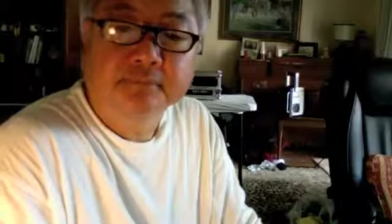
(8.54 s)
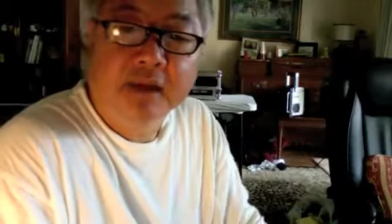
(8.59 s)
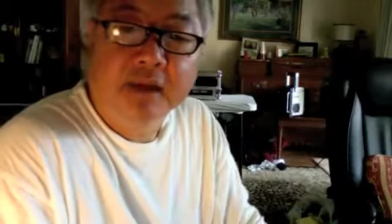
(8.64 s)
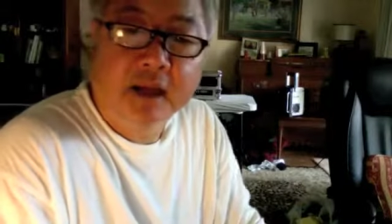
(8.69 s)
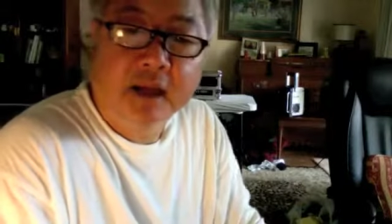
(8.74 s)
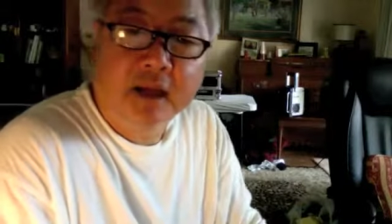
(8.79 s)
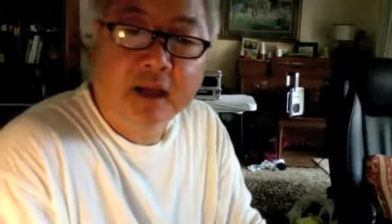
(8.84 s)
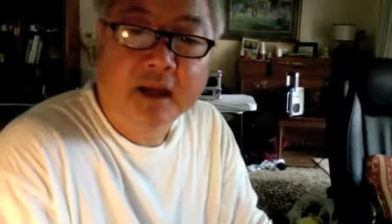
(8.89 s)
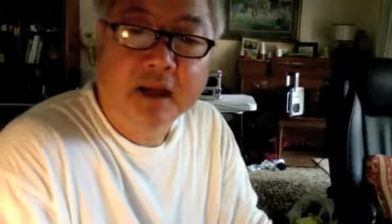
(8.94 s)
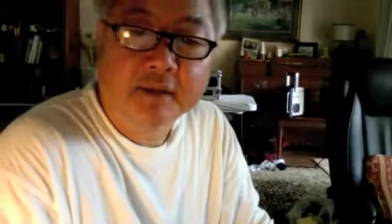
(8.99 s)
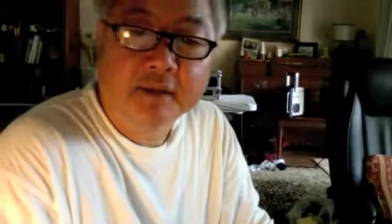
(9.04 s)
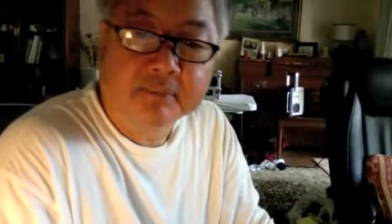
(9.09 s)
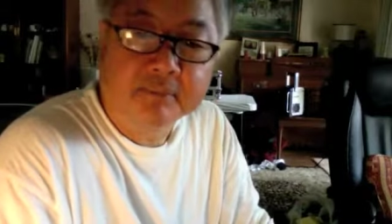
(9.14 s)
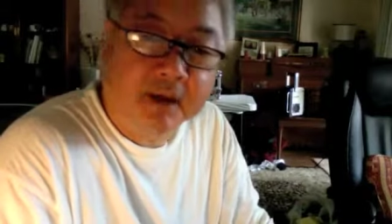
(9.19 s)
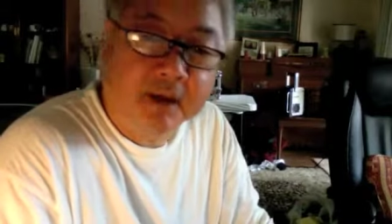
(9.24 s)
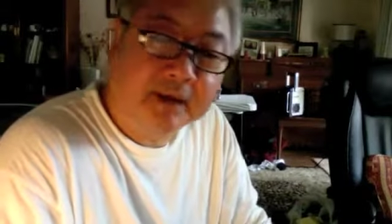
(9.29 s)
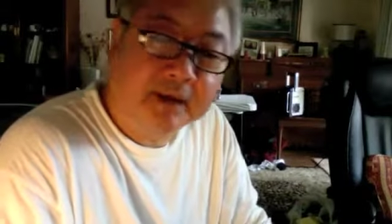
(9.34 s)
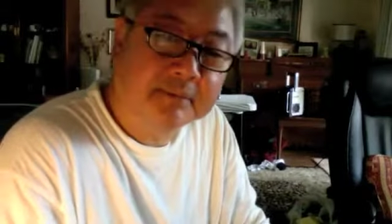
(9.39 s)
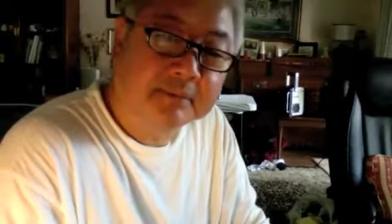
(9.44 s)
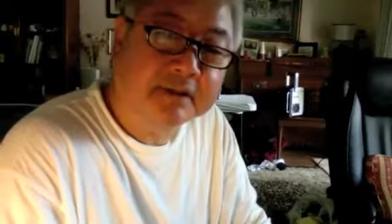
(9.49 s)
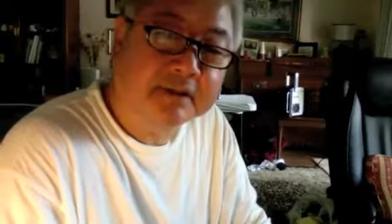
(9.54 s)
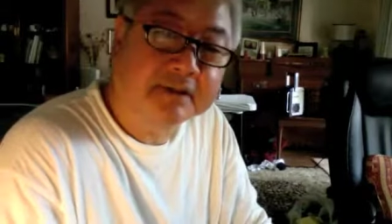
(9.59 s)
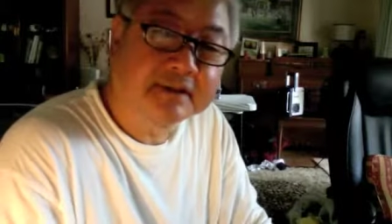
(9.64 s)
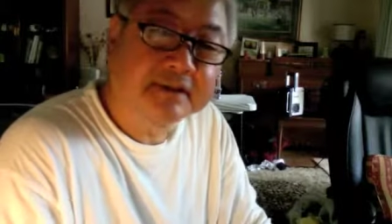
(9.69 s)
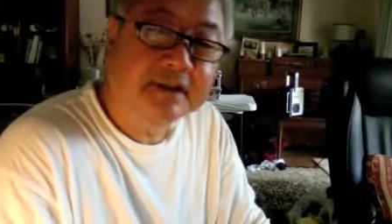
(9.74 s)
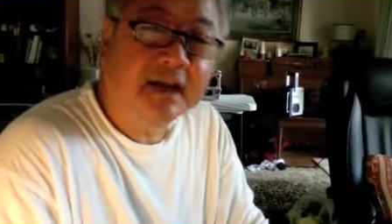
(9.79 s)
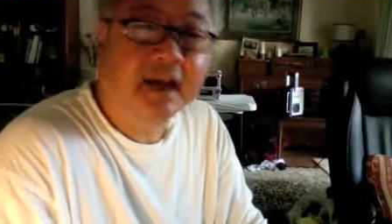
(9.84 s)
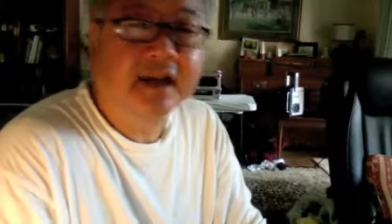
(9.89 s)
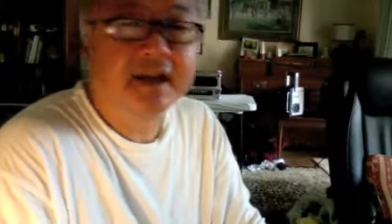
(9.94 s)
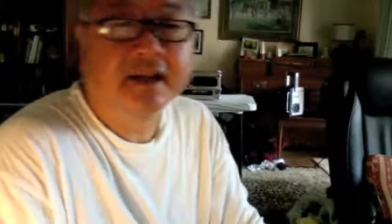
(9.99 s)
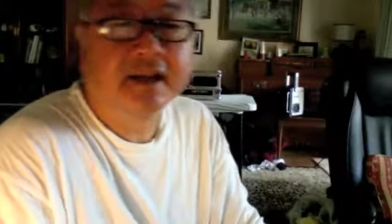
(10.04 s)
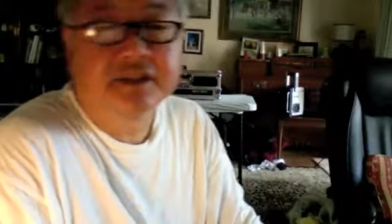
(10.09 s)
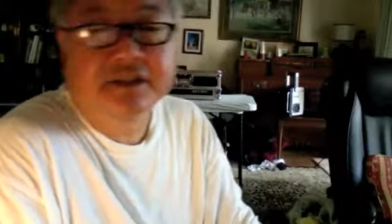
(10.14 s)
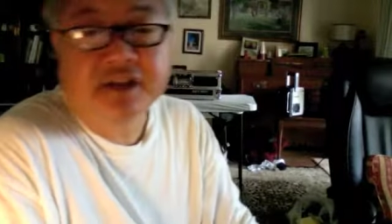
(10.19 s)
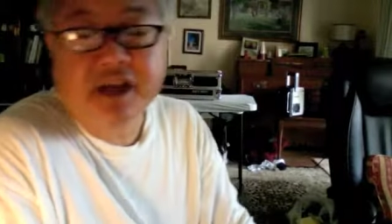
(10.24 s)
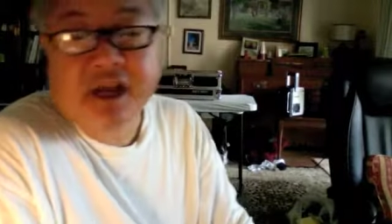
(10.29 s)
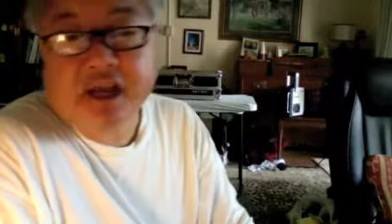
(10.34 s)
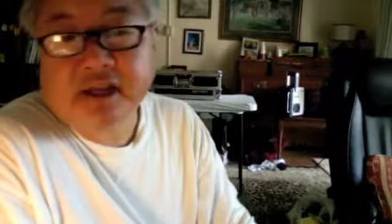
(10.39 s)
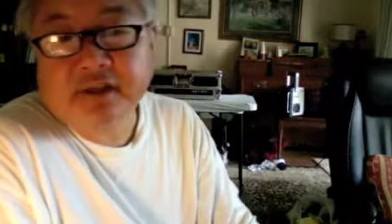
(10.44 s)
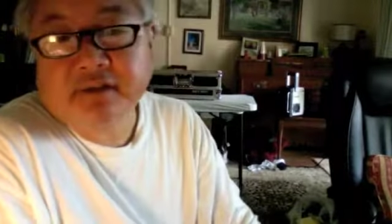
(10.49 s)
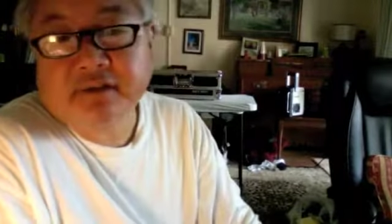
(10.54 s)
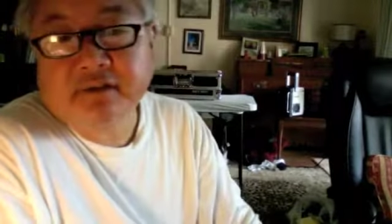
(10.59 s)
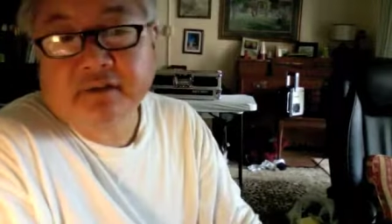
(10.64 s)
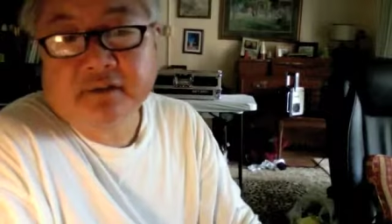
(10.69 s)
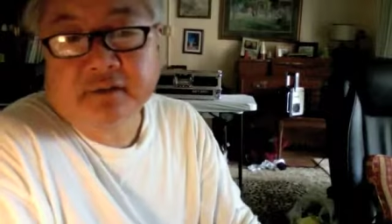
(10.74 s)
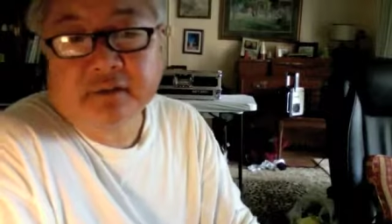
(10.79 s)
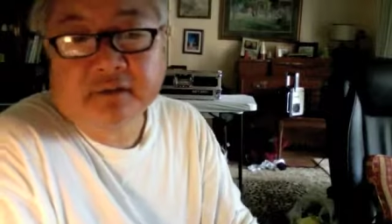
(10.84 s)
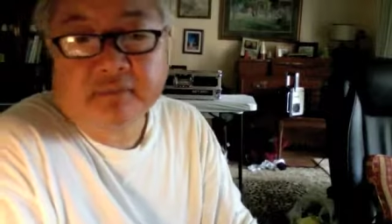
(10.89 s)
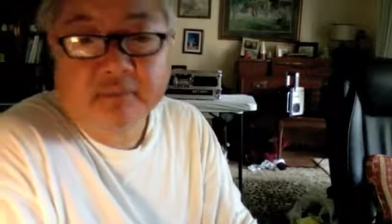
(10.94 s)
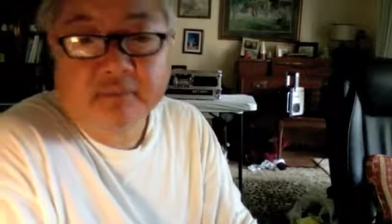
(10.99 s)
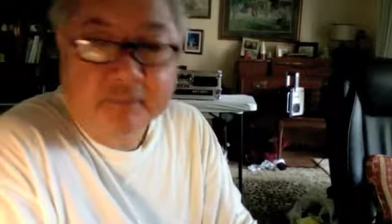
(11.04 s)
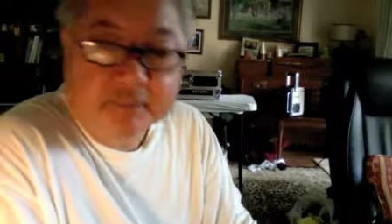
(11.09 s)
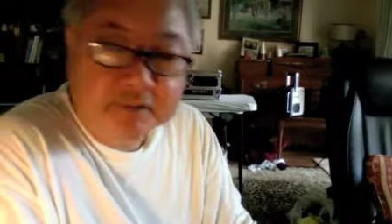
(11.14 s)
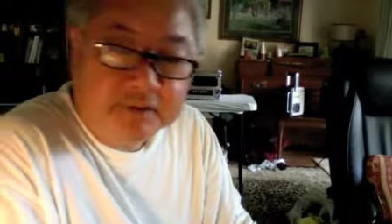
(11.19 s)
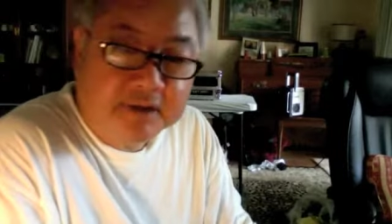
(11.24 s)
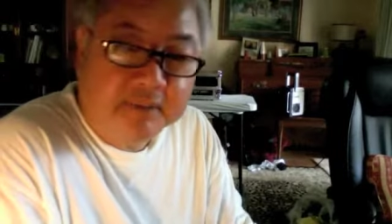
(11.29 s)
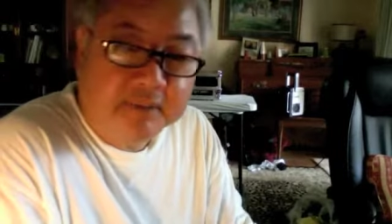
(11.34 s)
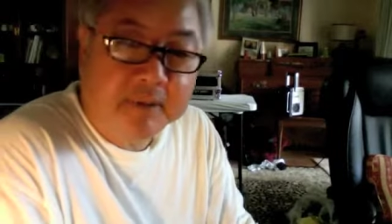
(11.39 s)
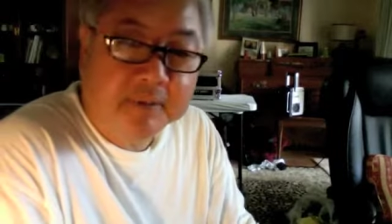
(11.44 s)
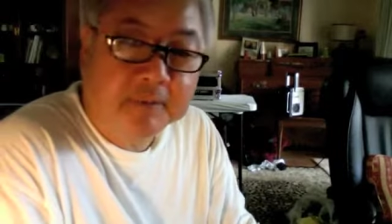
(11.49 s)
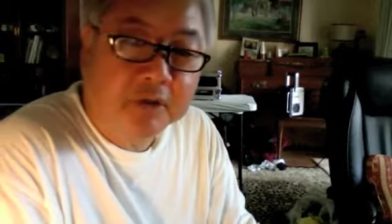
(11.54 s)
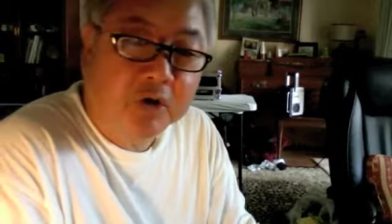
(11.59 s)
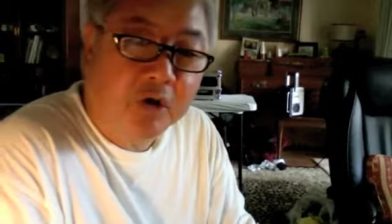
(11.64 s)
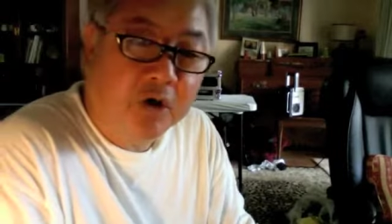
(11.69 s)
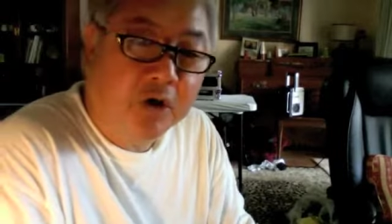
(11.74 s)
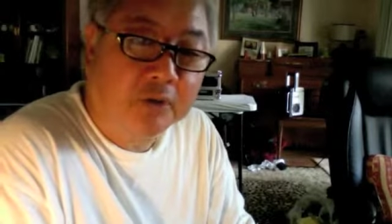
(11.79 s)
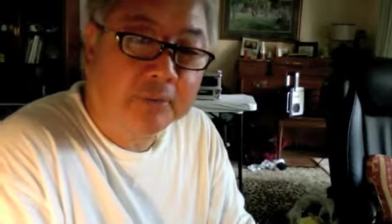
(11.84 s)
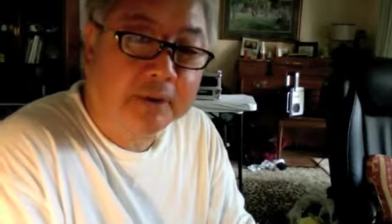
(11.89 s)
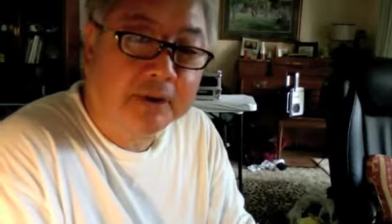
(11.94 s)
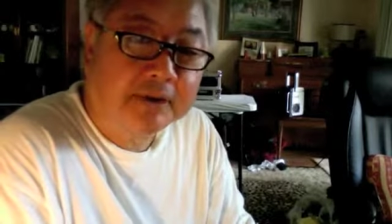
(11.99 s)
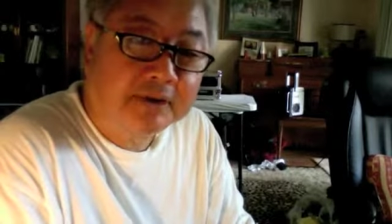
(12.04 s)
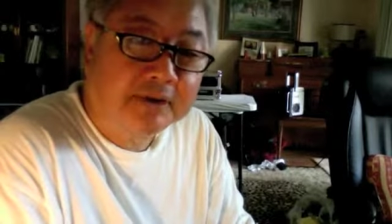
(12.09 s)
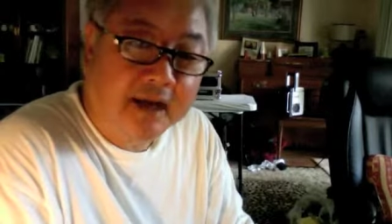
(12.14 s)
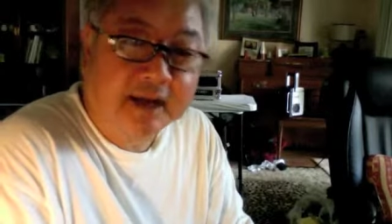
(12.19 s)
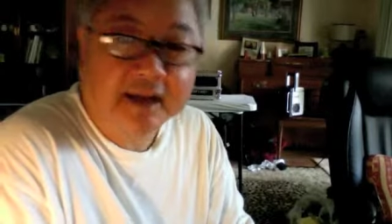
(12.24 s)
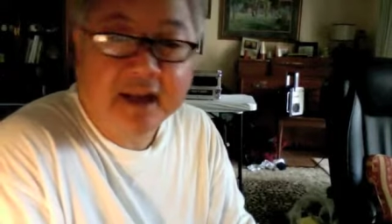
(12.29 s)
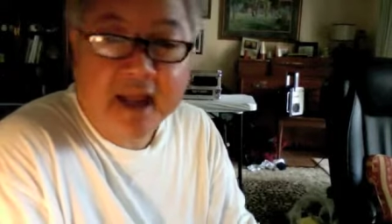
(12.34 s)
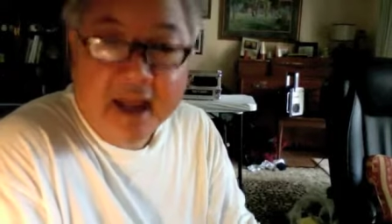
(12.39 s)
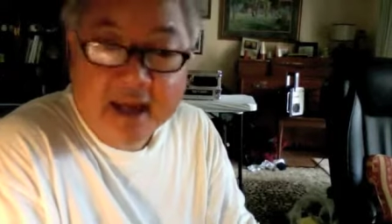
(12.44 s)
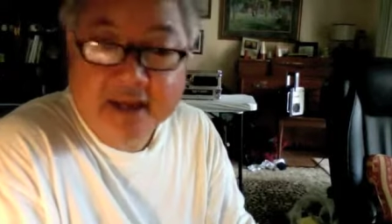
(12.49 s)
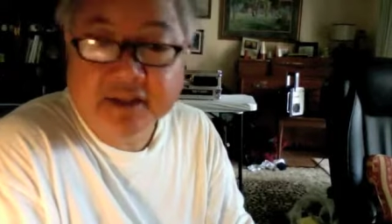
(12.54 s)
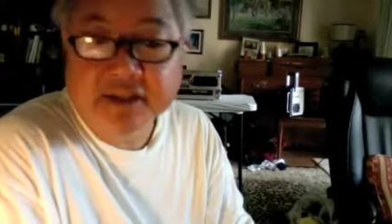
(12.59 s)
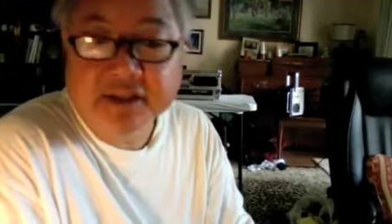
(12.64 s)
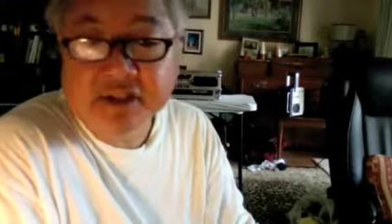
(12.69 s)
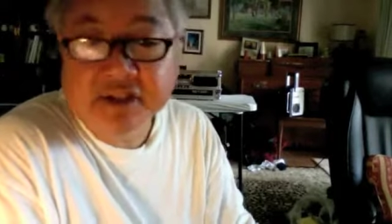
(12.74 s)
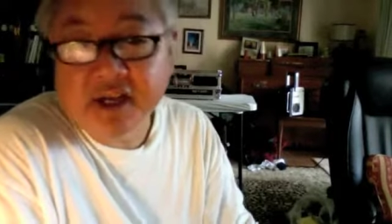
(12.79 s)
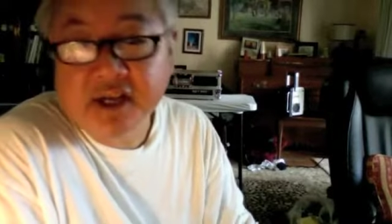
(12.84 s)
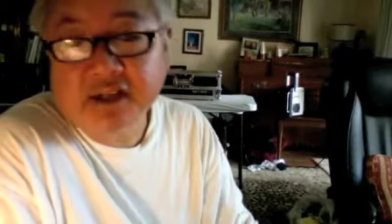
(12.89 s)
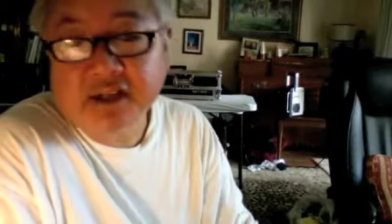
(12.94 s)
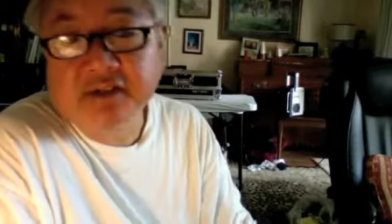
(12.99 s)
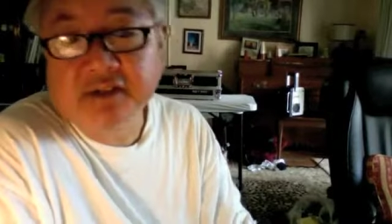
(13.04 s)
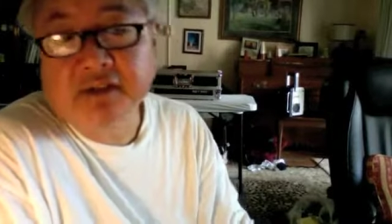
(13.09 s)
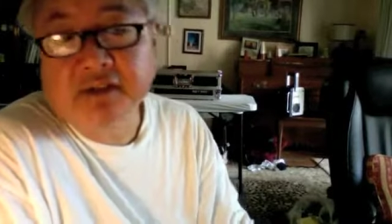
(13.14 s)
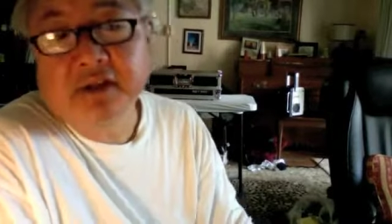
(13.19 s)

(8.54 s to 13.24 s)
Hi, my name is Tight Ass Chan. Some people call me Tight Ass Chan.